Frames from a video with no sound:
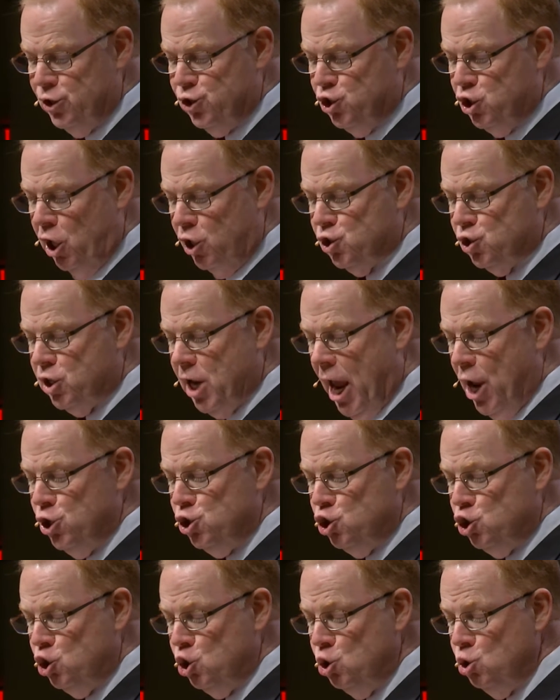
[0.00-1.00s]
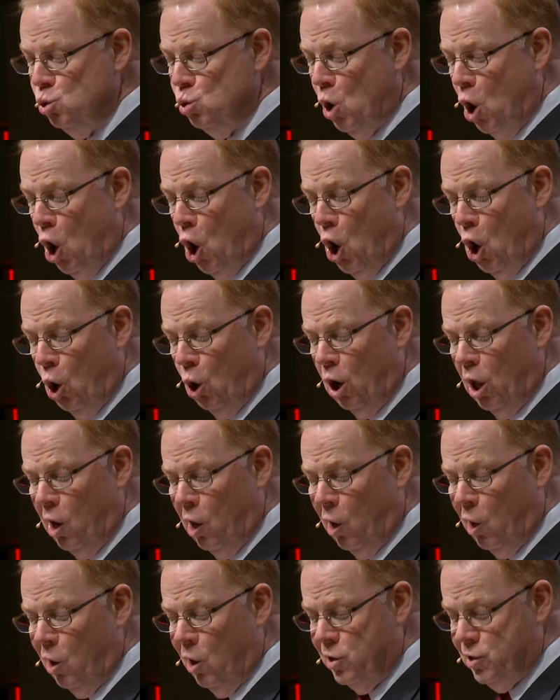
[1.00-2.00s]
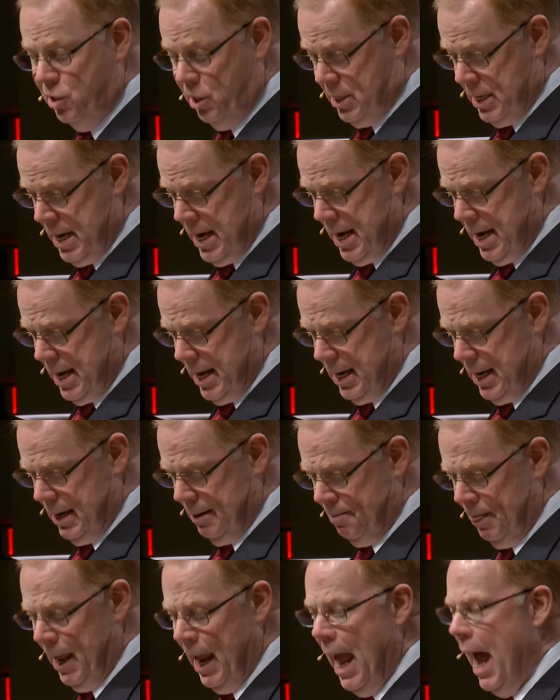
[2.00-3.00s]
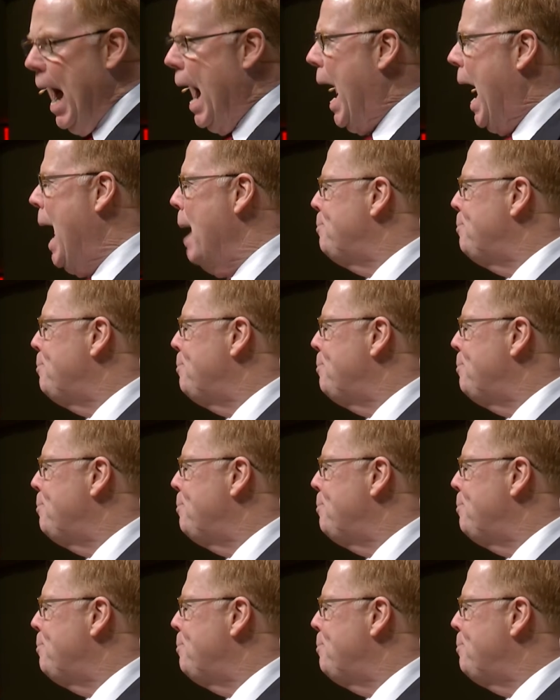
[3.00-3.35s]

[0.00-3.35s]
just as you all are today. I